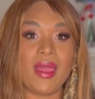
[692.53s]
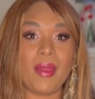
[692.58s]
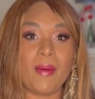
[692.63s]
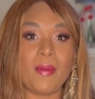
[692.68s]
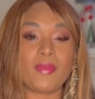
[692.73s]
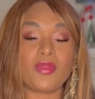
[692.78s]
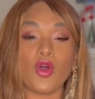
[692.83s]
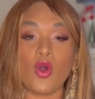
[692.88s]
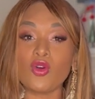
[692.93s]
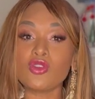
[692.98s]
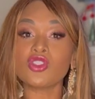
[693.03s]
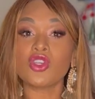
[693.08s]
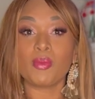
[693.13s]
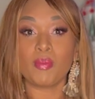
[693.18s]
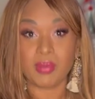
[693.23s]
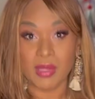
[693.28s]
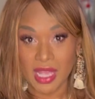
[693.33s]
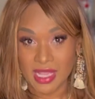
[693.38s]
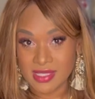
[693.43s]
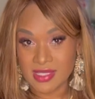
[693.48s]
Those are
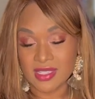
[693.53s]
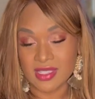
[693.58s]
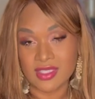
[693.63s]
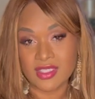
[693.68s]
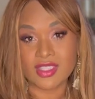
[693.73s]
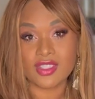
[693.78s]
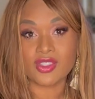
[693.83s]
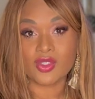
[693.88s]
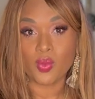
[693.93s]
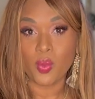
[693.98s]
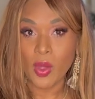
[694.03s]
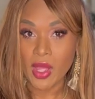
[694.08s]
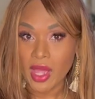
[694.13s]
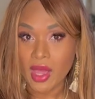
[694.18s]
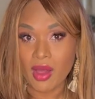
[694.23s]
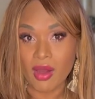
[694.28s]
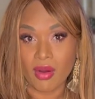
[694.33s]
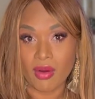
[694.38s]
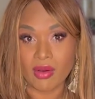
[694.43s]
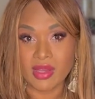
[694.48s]
blessings as
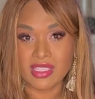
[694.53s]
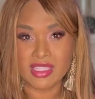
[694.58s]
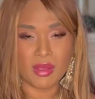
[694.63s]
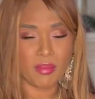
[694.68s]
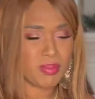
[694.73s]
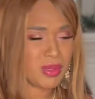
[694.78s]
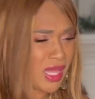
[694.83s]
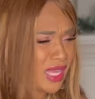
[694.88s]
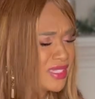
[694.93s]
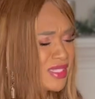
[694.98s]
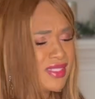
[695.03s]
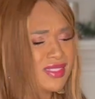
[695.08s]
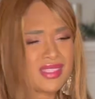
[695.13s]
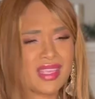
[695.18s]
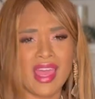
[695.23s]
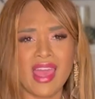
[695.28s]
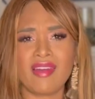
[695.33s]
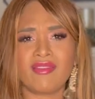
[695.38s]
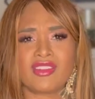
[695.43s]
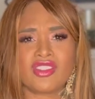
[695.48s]
well. It's a blessing to
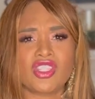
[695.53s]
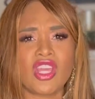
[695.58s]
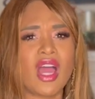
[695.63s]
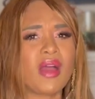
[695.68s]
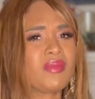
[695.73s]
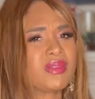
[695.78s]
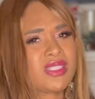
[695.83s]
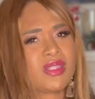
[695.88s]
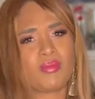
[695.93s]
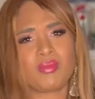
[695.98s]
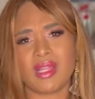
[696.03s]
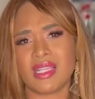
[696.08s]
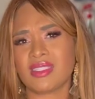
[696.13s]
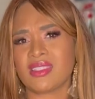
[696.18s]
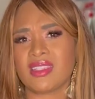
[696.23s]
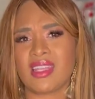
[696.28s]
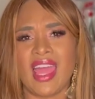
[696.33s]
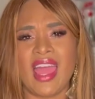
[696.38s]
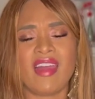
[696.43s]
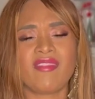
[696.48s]
have a job. It's a
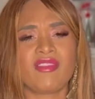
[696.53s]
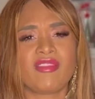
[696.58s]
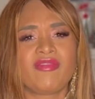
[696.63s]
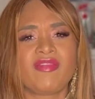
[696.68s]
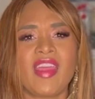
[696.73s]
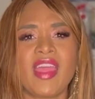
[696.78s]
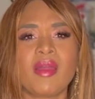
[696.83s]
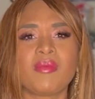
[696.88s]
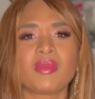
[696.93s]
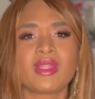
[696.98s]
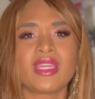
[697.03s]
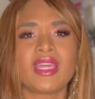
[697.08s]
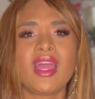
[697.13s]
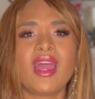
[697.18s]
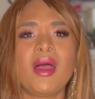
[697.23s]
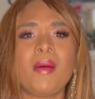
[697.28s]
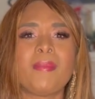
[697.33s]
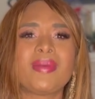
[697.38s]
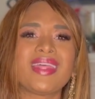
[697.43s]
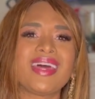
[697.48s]
blessing to have a family.
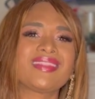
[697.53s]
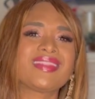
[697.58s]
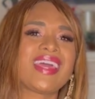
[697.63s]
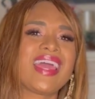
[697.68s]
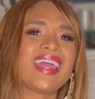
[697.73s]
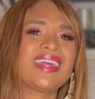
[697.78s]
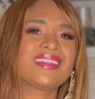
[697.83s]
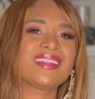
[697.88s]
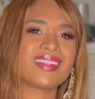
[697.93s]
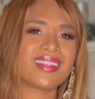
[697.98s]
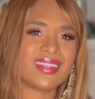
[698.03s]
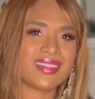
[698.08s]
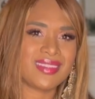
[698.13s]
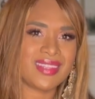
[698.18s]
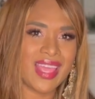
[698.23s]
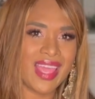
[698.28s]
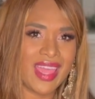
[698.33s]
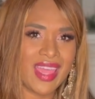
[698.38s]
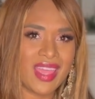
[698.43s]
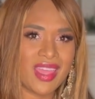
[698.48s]
But at the end of the
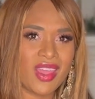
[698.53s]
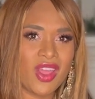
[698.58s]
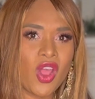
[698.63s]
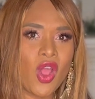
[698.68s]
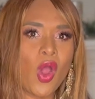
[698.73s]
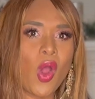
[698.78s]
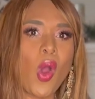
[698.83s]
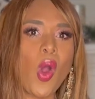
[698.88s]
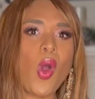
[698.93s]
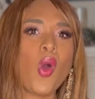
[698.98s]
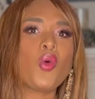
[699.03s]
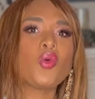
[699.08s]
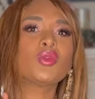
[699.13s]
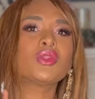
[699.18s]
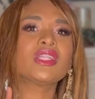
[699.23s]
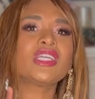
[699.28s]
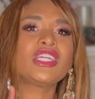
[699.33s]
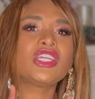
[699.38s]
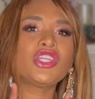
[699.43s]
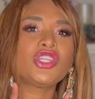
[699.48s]
day,
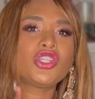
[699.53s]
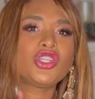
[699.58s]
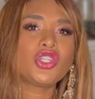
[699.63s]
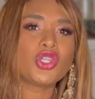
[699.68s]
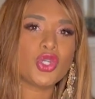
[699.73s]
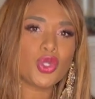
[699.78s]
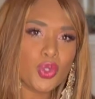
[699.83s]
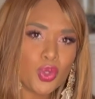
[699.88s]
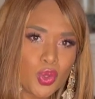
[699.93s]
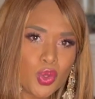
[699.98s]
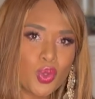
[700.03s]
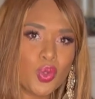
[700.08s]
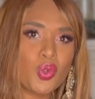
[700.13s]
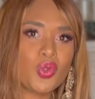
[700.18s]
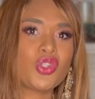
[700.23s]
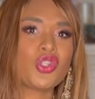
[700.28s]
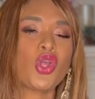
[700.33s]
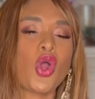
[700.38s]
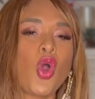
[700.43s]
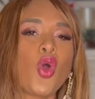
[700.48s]
only you
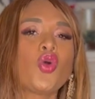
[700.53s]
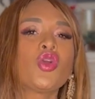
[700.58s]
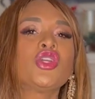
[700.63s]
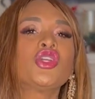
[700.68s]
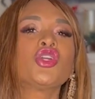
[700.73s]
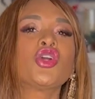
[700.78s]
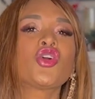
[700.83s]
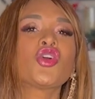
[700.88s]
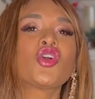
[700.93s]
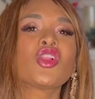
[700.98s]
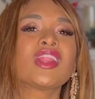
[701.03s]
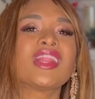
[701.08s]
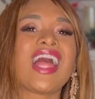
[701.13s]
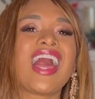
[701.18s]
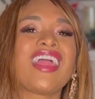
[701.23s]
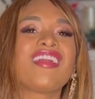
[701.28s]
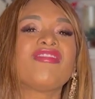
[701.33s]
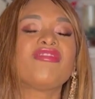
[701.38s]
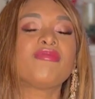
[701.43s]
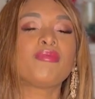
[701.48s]
know your
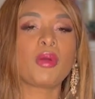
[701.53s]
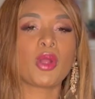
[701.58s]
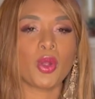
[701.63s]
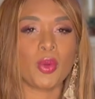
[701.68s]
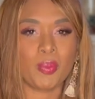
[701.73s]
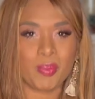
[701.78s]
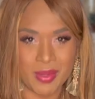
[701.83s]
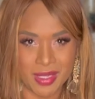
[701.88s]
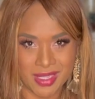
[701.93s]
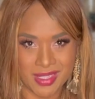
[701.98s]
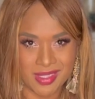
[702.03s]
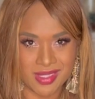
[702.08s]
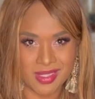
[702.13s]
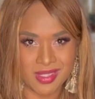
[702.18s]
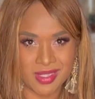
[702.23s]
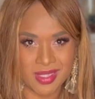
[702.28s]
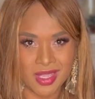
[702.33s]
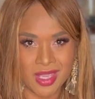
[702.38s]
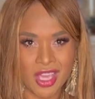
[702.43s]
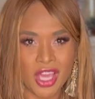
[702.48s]
life
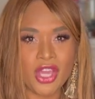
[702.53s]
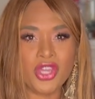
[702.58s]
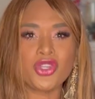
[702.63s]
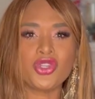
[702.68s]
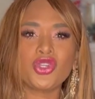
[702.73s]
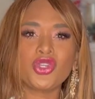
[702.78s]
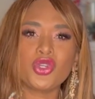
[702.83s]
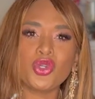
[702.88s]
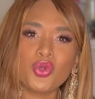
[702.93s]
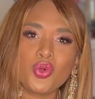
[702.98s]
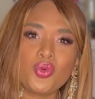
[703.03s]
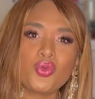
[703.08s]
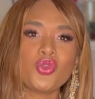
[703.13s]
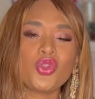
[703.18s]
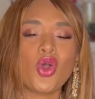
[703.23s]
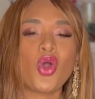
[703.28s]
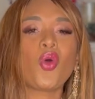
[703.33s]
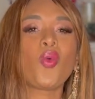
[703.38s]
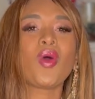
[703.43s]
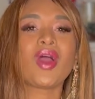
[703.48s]
purpose. You
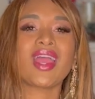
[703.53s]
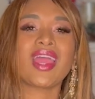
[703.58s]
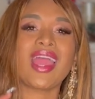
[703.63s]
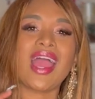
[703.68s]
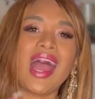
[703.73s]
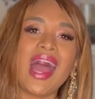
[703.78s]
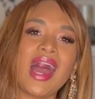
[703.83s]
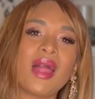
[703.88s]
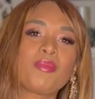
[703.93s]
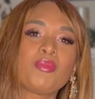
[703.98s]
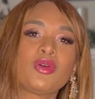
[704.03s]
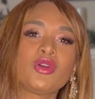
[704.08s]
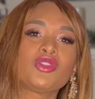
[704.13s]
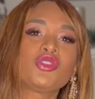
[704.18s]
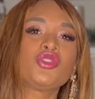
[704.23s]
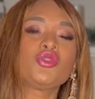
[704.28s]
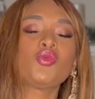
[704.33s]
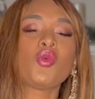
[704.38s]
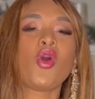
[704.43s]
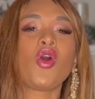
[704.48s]
know what God
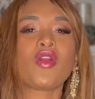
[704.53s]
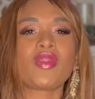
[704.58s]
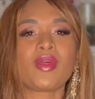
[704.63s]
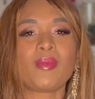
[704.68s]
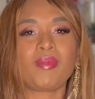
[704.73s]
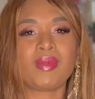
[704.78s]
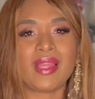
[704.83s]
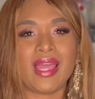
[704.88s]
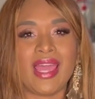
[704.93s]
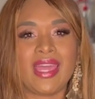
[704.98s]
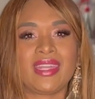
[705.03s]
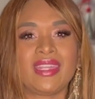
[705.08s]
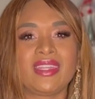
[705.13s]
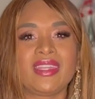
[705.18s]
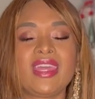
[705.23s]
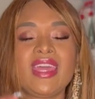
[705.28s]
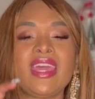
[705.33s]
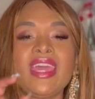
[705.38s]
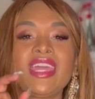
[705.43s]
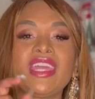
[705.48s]
put you on the planet
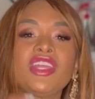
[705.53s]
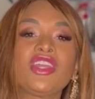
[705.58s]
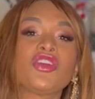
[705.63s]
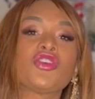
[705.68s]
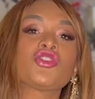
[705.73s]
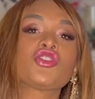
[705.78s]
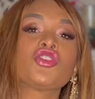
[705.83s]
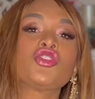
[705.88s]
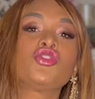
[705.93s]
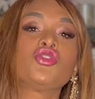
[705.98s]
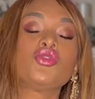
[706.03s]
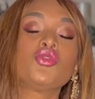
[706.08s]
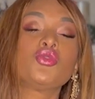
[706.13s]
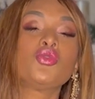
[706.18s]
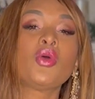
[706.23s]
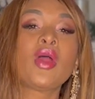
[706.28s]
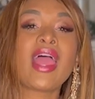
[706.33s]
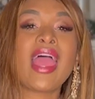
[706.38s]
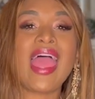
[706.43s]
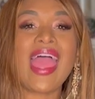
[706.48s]
here to
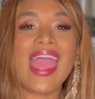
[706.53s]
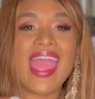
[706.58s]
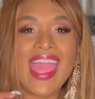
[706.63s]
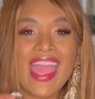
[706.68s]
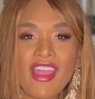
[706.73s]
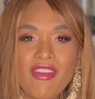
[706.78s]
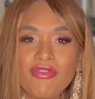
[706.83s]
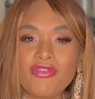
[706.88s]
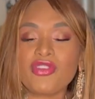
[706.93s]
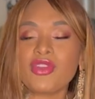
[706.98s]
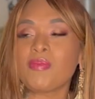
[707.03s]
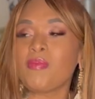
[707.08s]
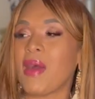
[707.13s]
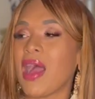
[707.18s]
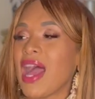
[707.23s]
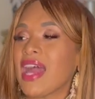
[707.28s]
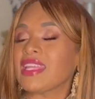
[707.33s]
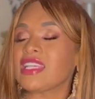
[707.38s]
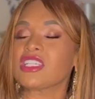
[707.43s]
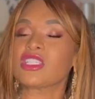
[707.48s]
do.
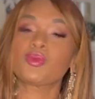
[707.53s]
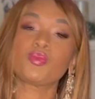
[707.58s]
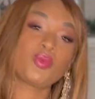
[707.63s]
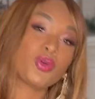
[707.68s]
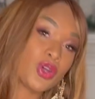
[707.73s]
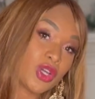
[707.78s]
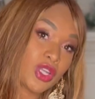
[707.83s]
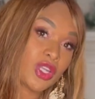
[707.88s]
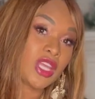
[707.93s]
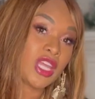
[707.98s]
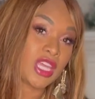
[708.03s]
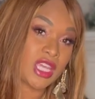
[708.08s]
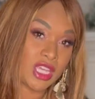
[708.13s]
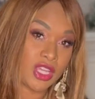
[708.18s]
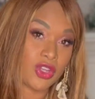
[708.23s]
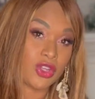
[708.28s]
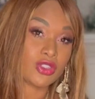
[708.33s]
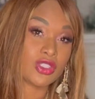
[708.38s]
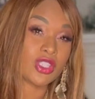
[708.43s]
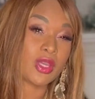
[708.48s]
Everybody is put
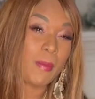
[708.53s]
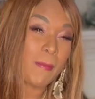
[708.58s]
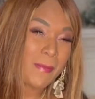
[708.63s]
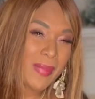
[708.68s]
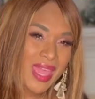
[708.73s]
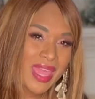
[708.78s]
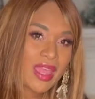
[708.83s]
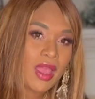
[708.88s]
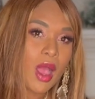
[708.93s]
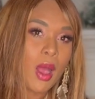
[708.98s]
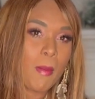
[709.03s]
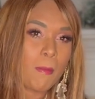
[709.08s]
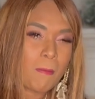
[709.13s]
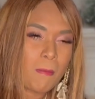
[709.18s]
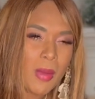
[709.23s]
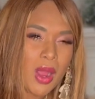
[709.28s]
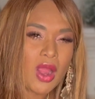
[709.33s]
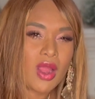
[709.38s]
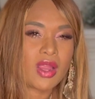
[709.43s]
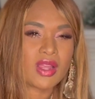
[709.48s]
here to make a
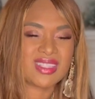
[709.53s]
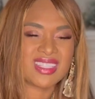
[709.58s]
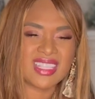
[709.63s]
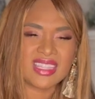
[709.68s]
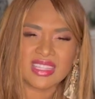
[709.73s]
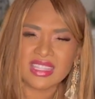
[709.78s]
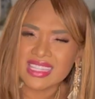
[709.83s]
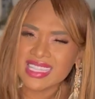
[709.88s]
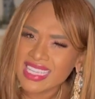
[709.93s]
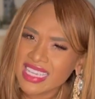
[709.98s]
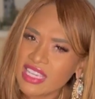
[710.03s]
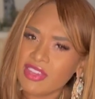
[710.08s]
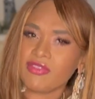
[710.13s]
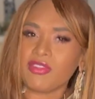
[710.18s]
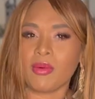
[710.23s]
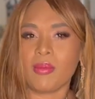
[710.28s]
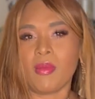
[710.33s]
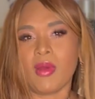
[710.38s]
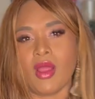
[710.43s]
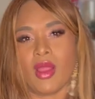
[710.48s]
mark, to leave
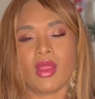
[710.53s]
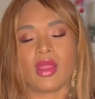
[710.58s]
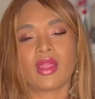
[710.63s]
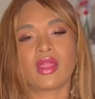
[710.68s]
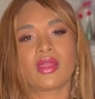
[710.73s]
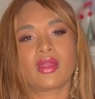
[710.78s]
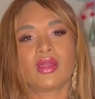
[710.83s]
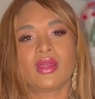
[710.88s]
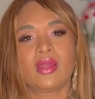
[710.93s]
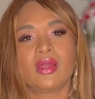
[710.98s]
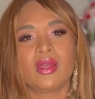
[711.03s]
a mark.